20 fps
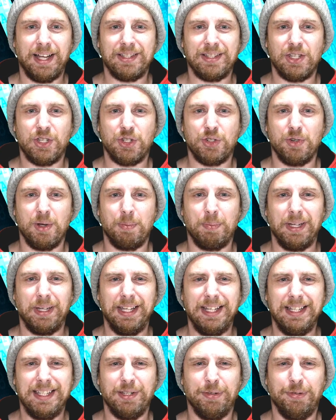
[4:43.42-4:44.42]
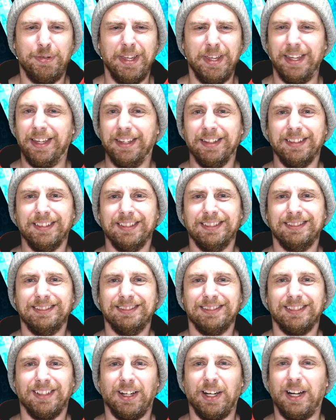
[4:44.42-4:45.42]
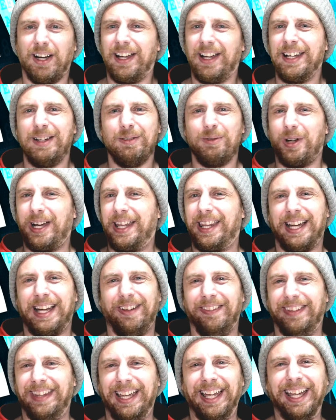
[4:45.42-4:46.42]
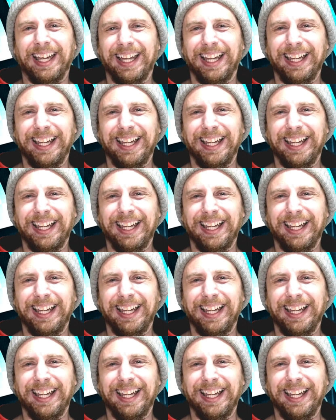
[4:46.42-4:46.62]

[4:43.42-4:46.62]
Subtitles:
a stripper interfere. I didn't write that on there.